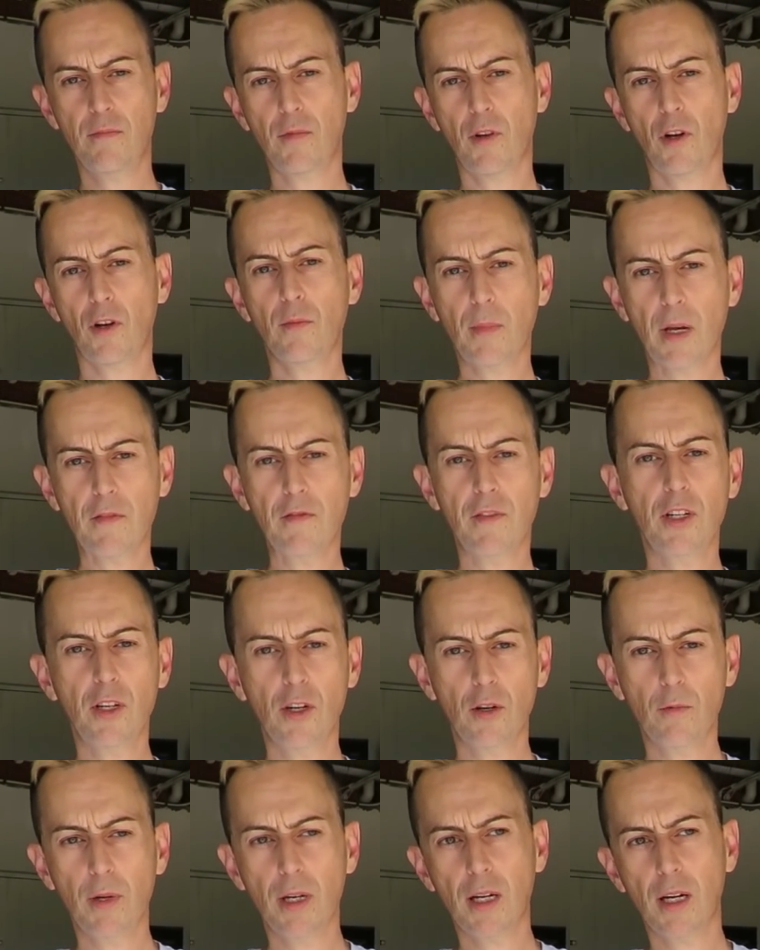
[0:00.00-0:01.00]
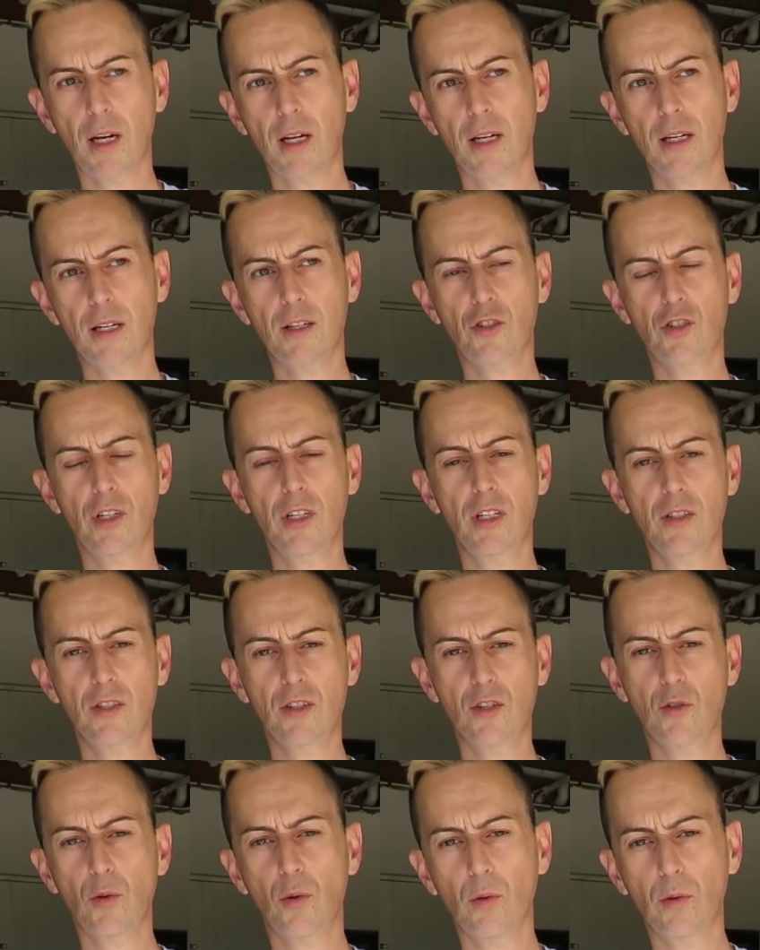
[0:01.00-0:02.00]
on my video where I actually
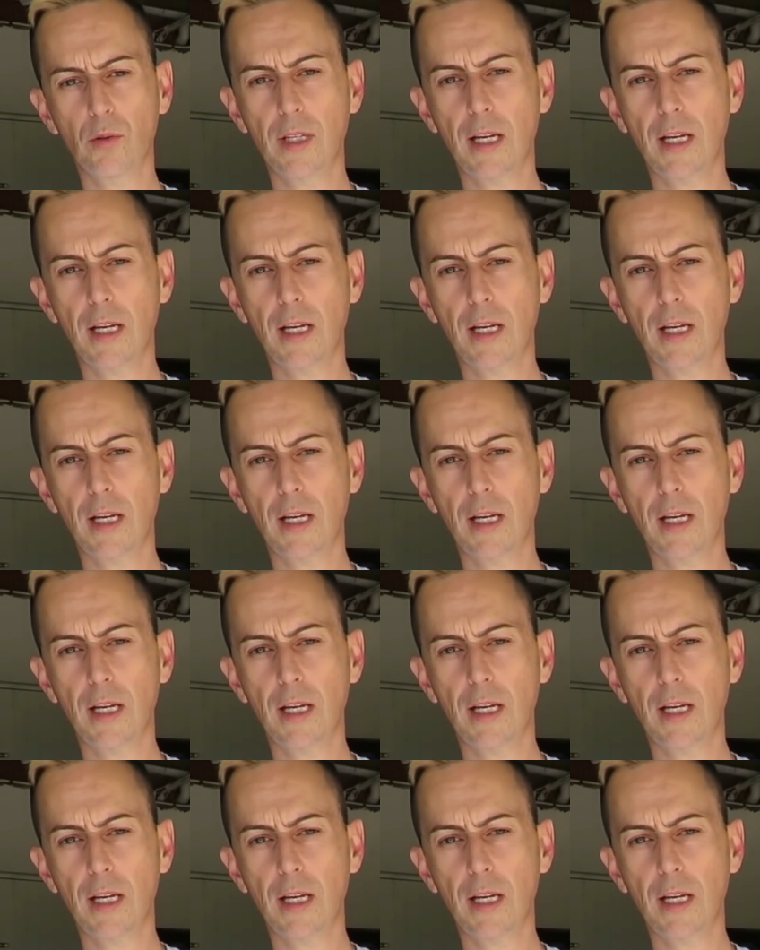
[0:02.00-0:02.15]
installed